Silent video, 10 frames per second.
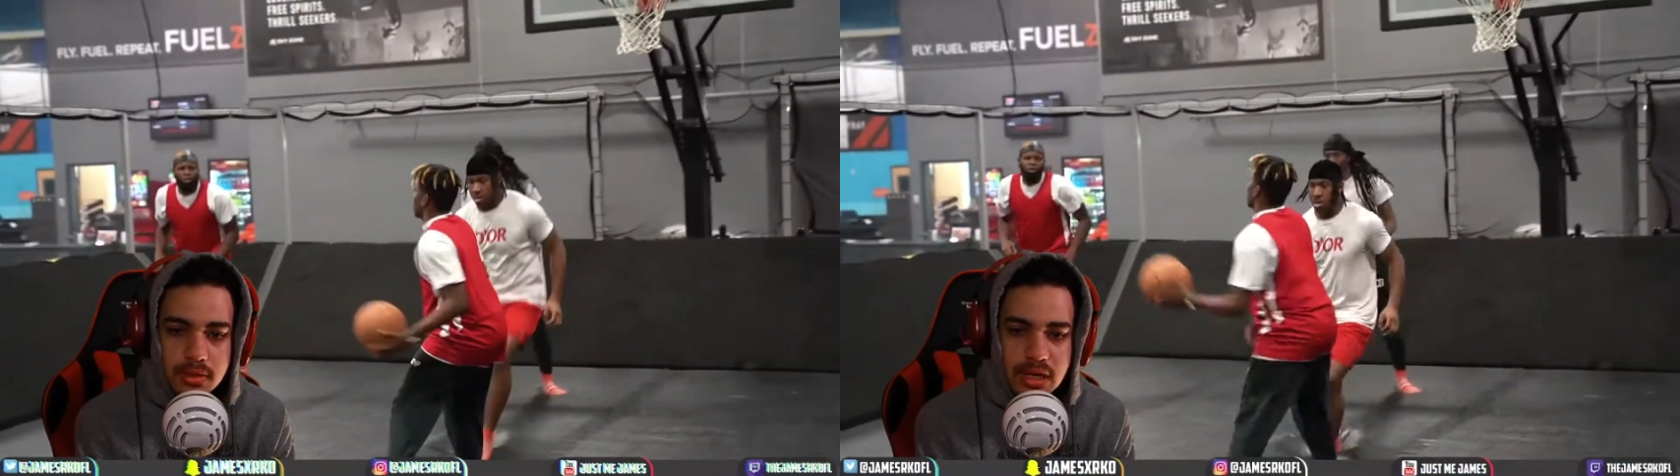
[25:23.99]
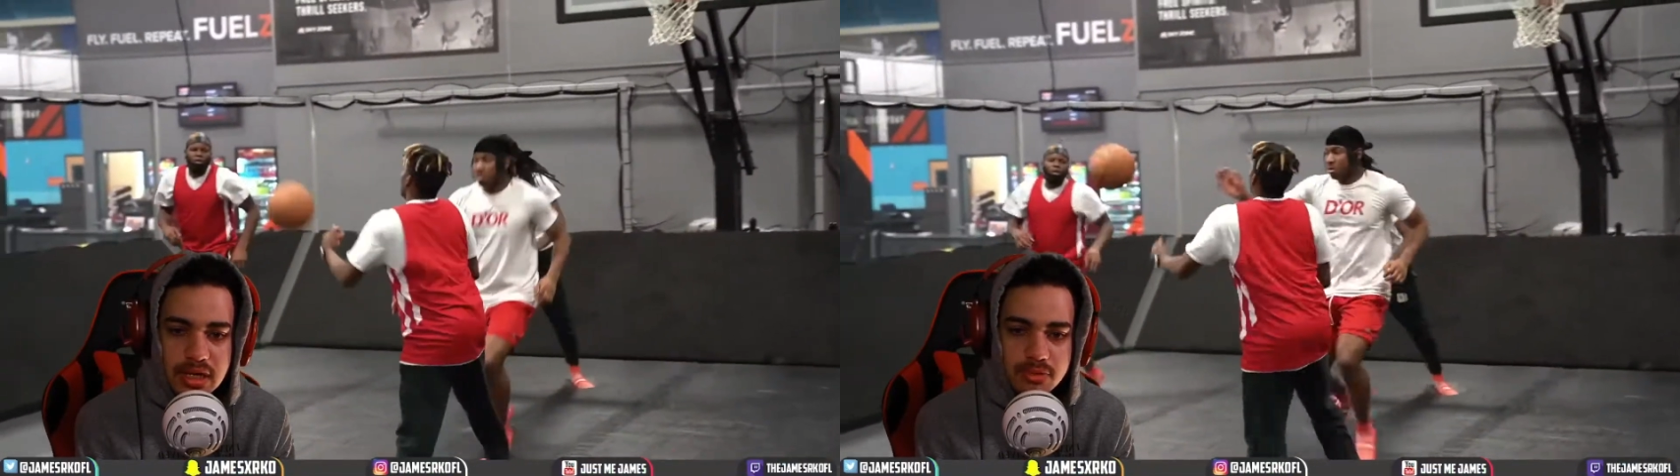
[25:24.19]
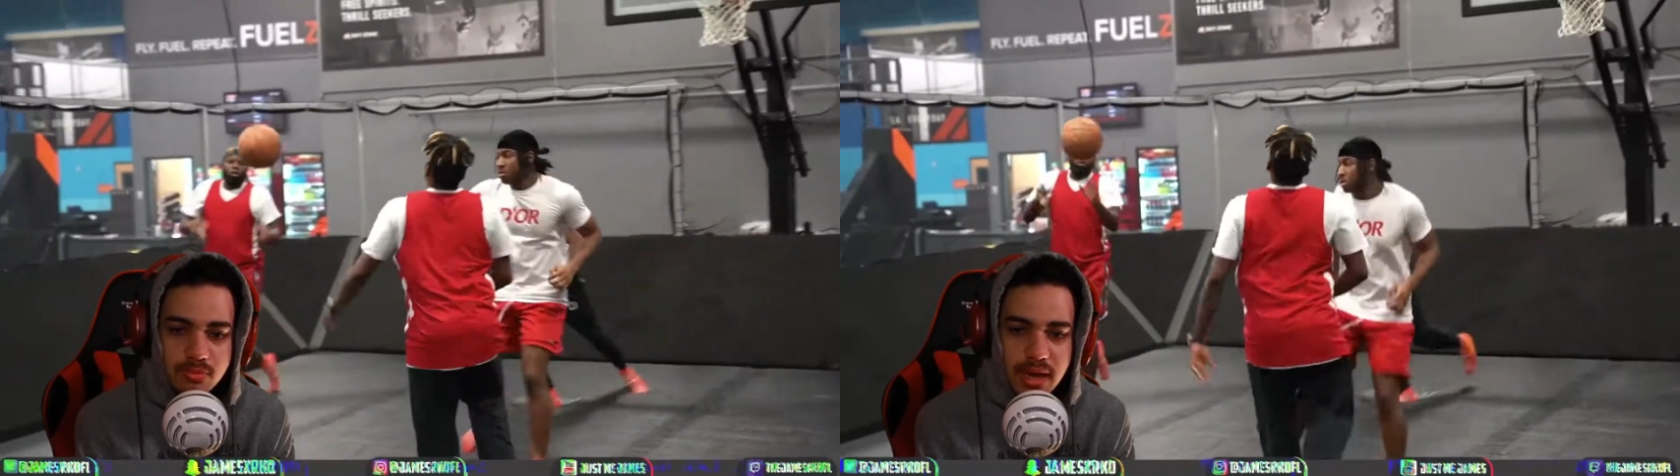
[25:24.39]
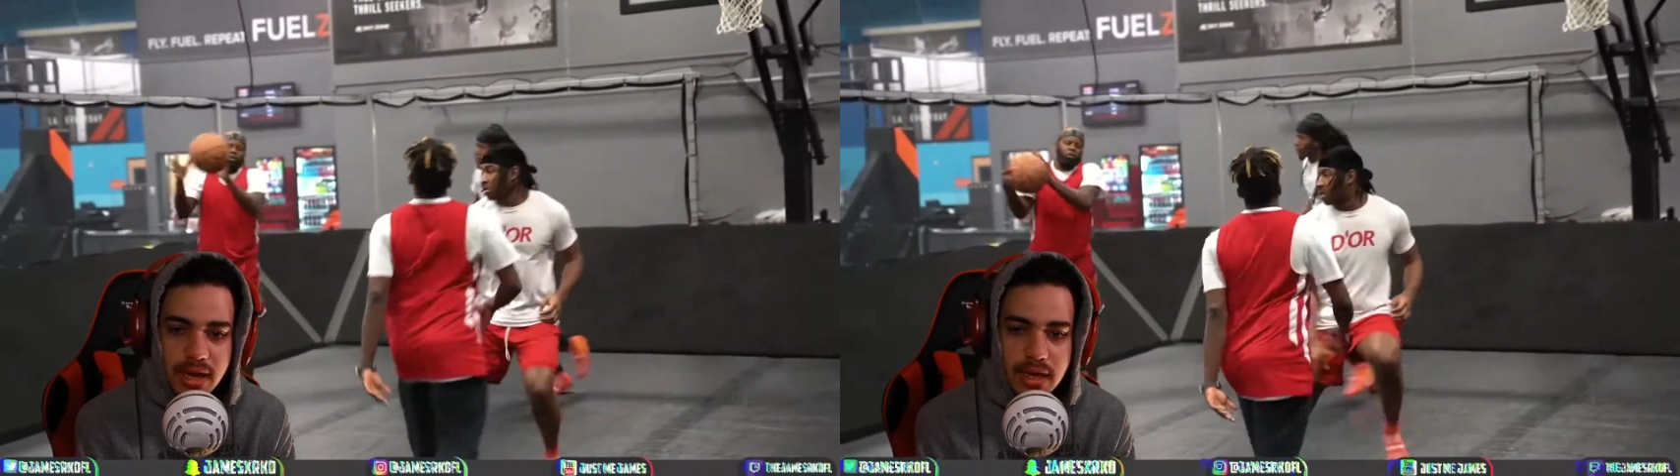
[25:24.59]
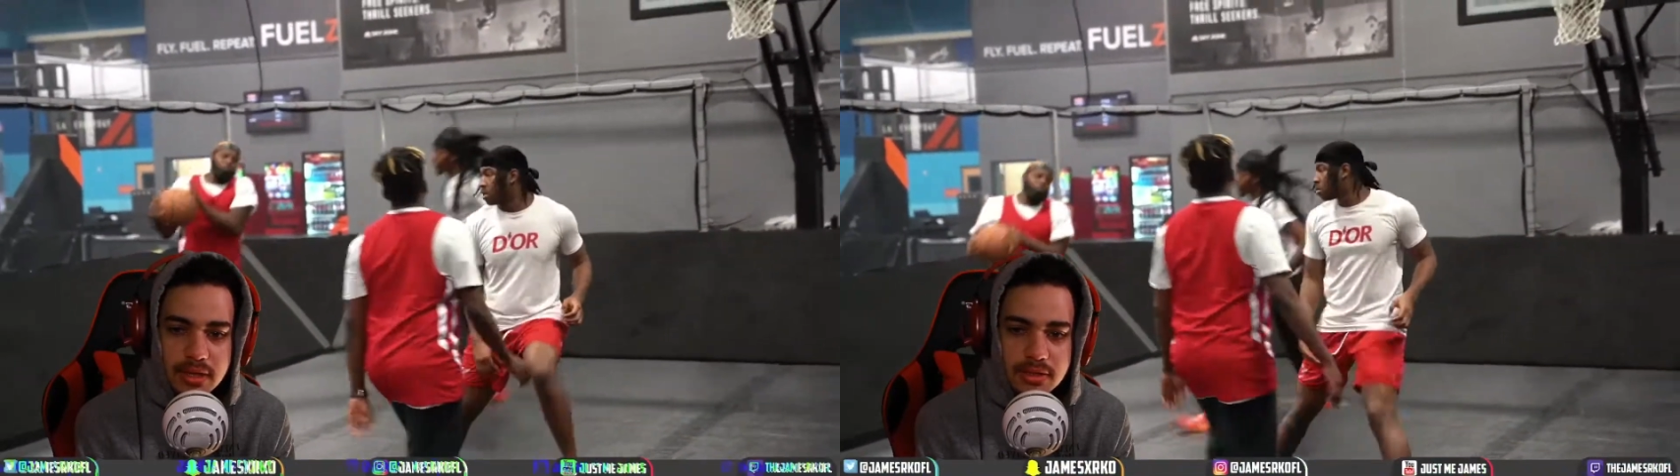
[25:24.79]
nice
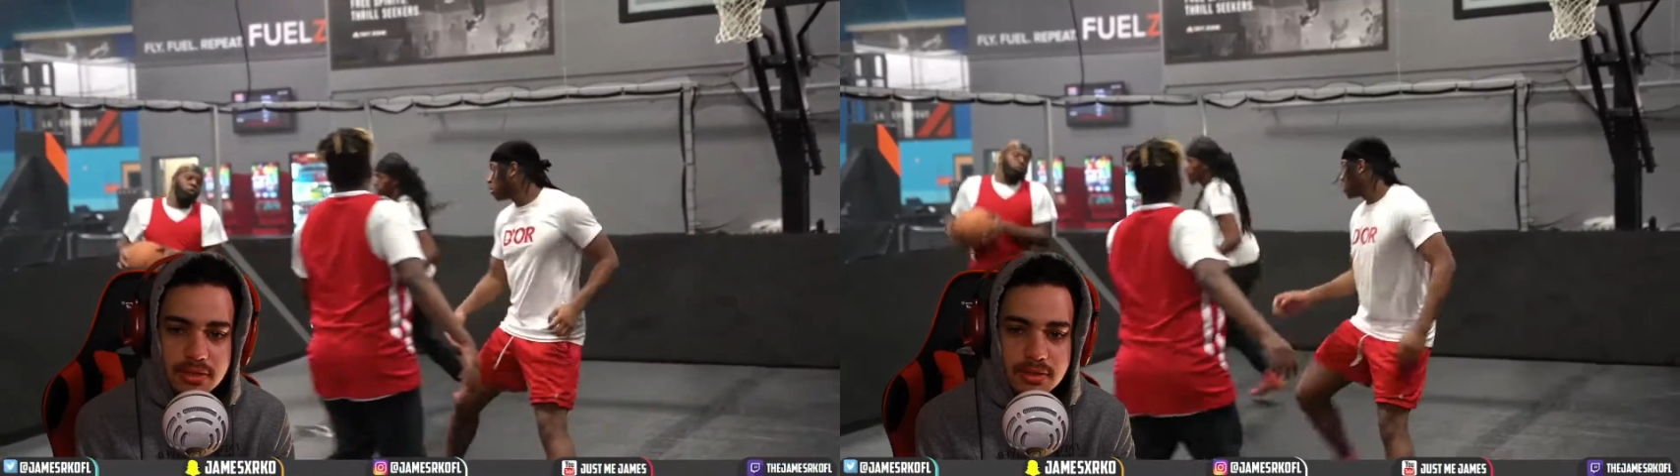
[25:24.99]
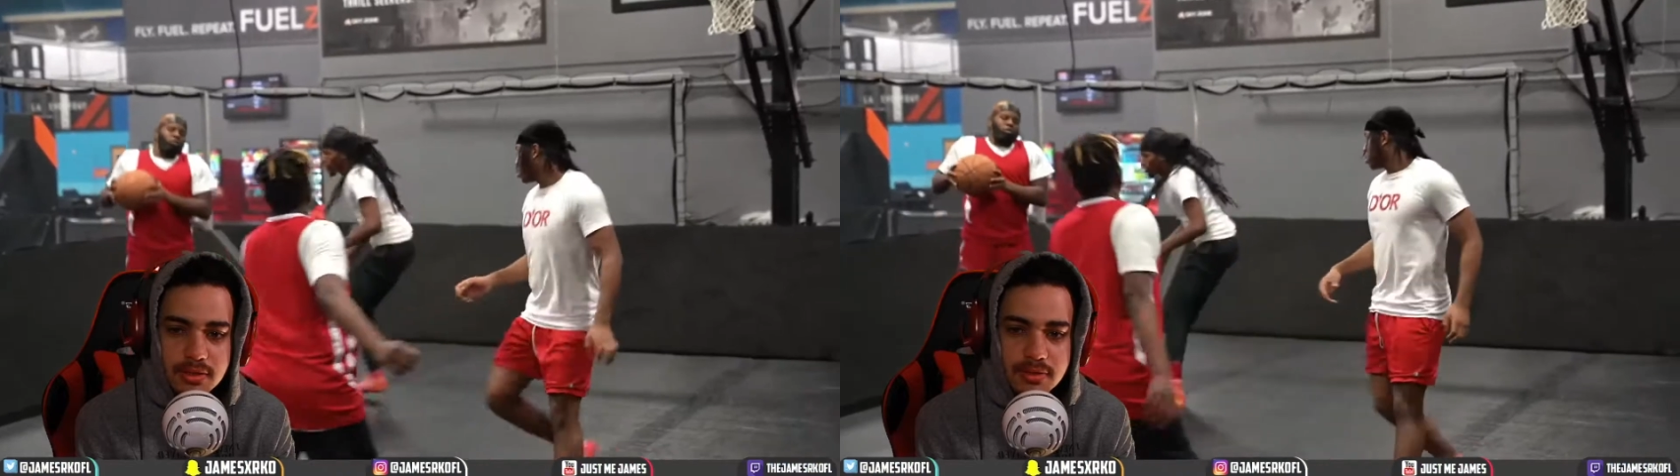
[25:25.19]
pass.